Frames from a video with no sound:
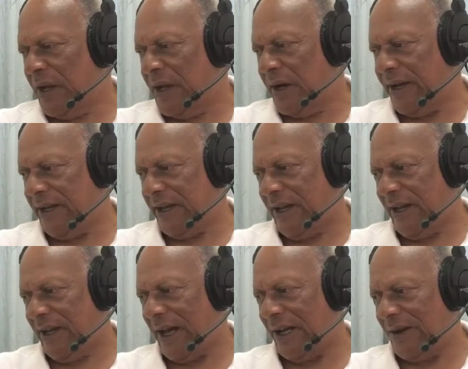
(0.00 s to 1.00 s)
Linky,
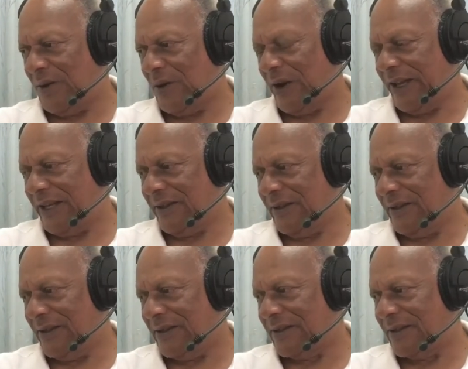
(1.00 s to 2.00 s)
hello,
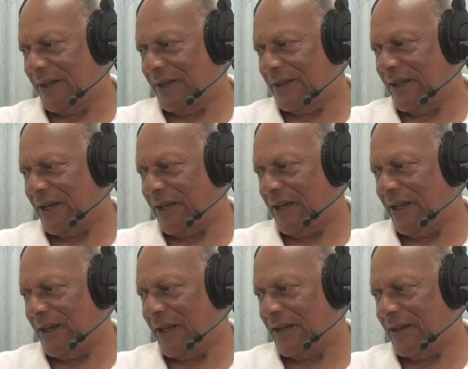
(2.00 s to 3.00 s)
Lincoln, saying good
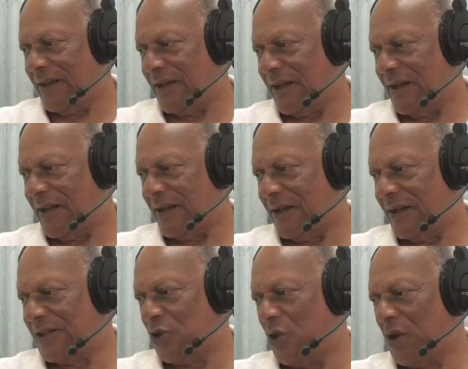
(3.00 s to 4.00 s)
day, and
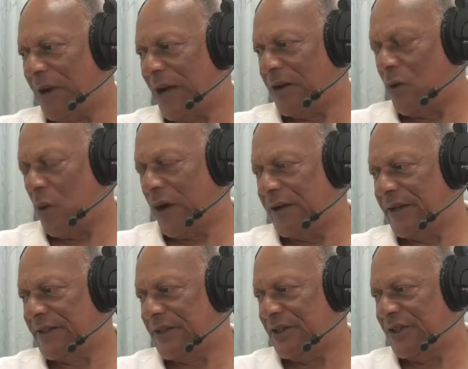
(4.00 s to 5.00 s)
it's all about
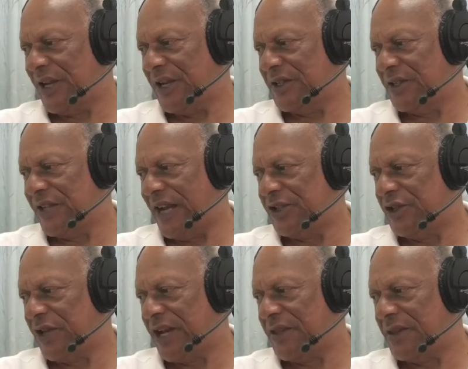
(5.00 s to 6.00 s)
awareness, he says.
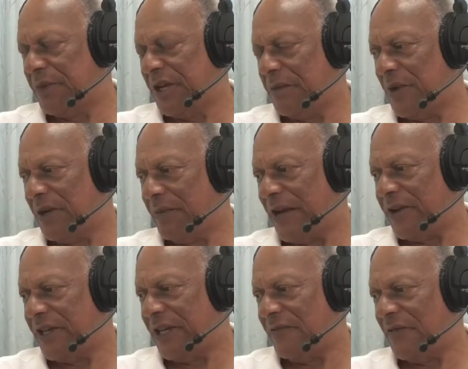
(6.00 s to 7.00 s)
Educate the people about
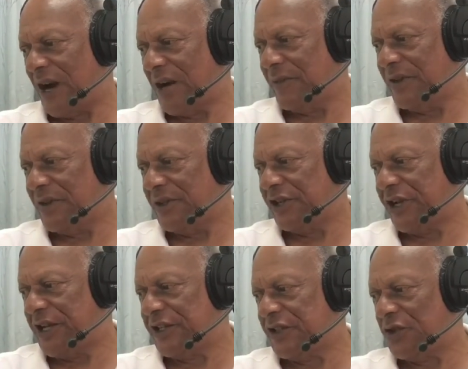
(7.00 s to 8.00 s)
the environment and
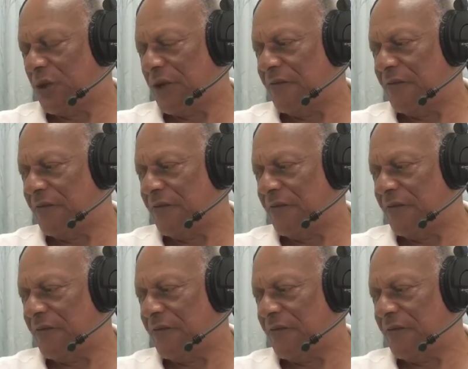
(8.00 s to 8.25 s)
changes will